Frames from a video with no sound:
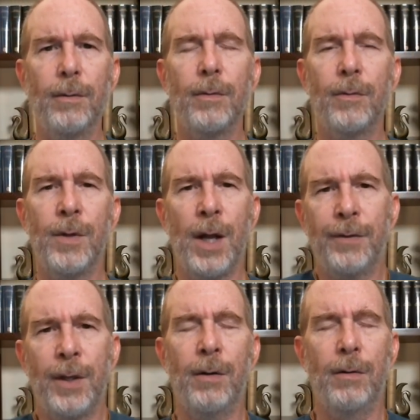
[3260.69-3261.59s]
It's not
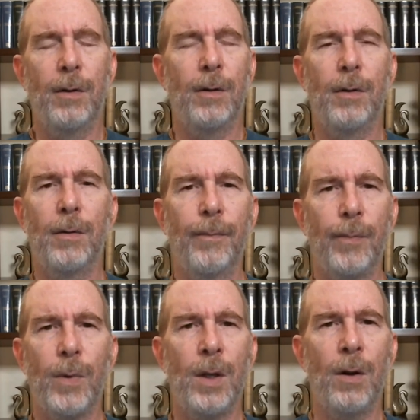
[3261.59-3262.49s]
that,
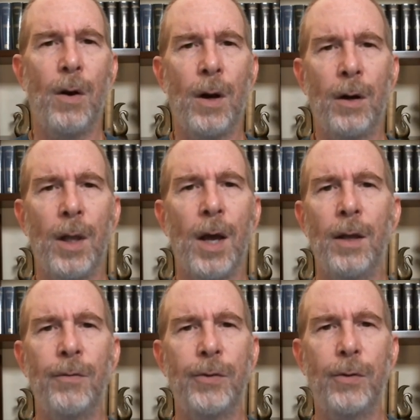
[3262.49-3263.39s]
you know, our
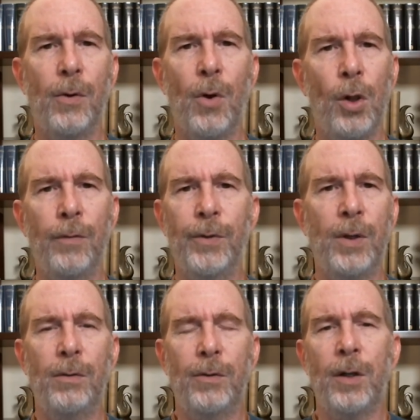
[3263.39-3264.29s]
lives all of a
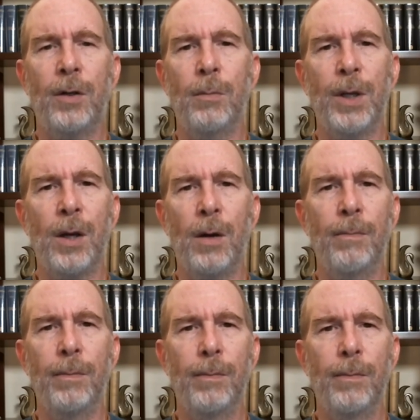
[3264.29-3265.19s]
sudden
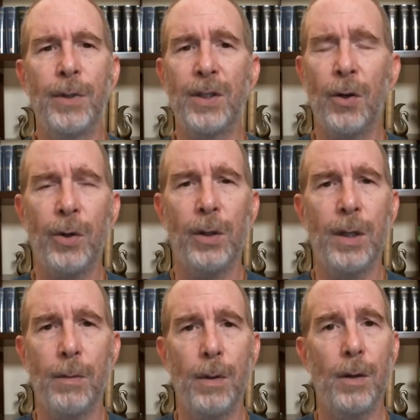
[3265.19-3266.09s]
become
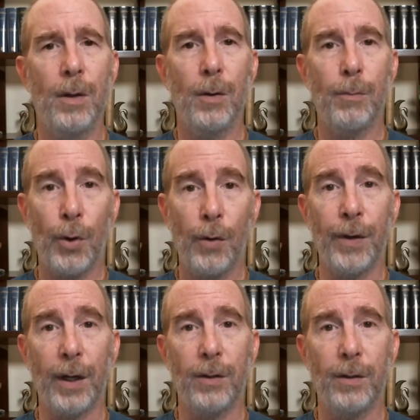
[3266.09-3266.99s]
materially
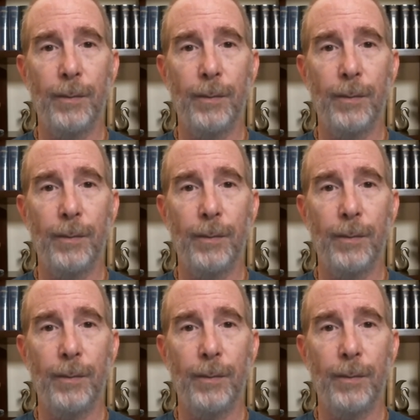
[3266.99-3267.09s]
perfect.